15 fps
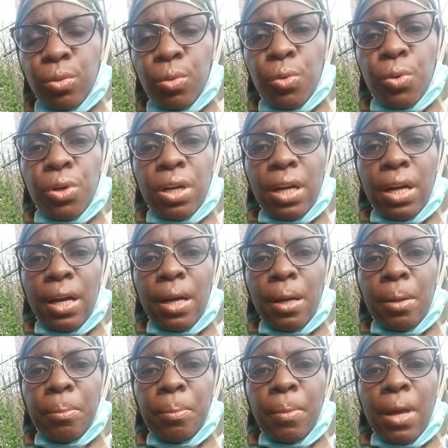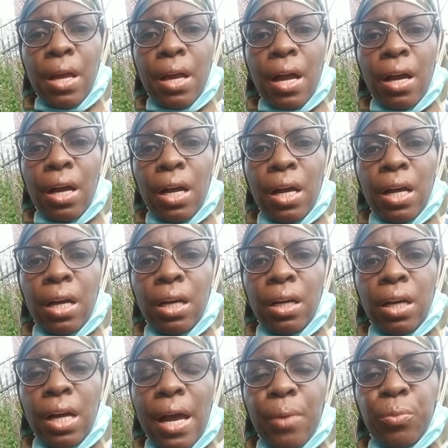or
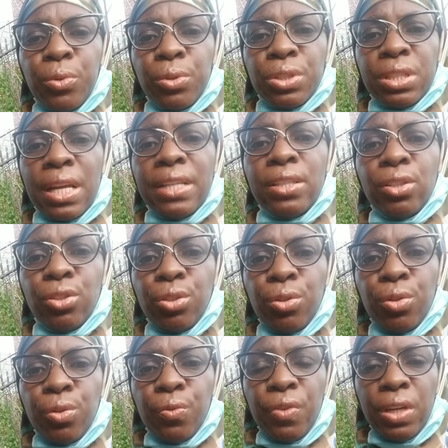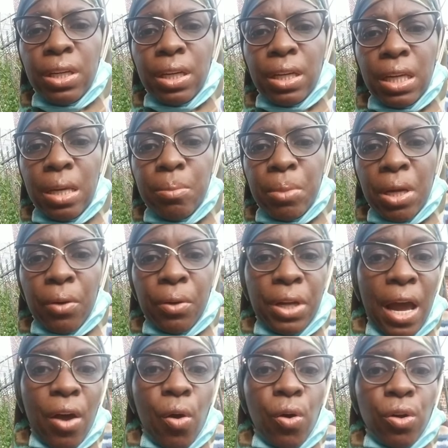I will send it to you via email. And
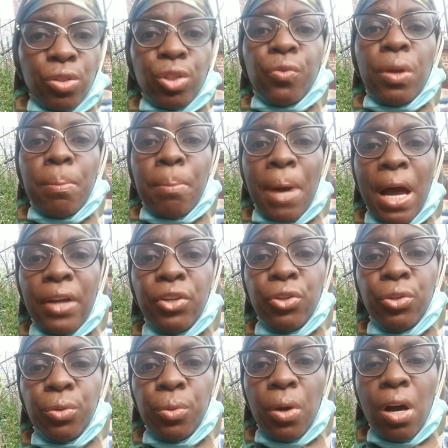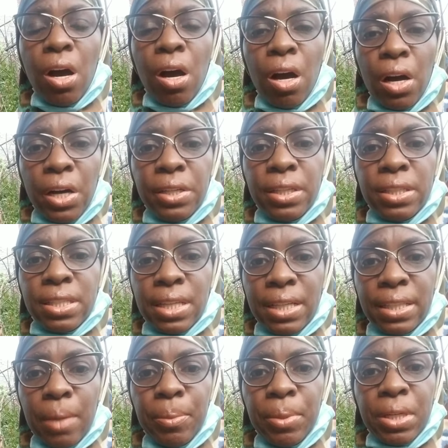I'll also remind you on
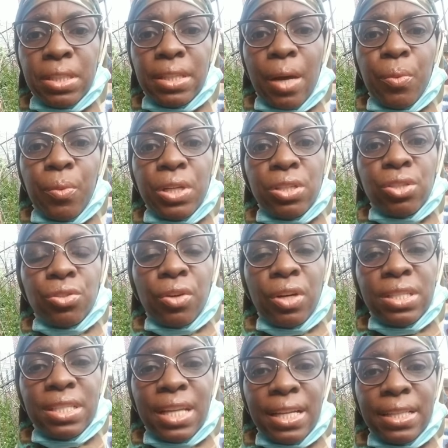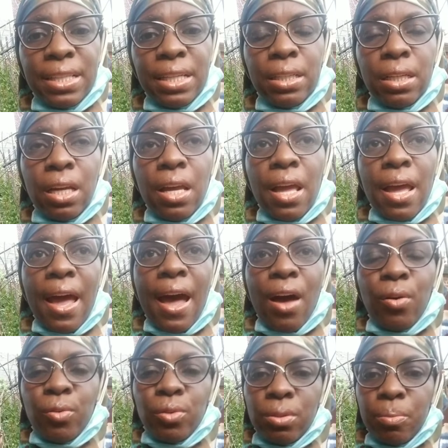Sunday because I want to start sending
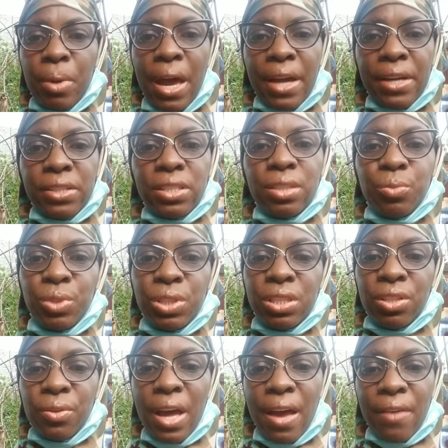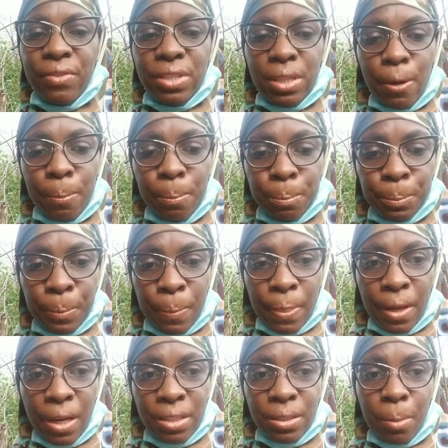out packages. We still have some
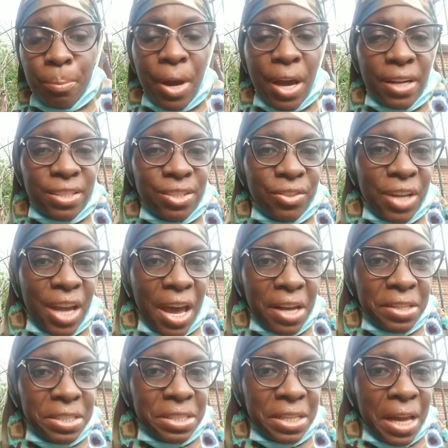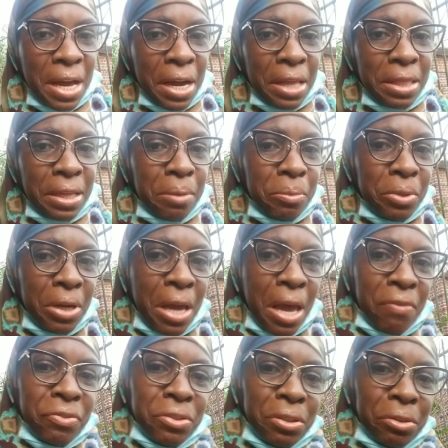products that are out of stock. I think I'm going to
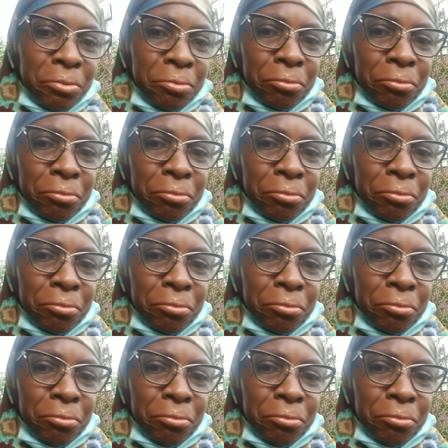have to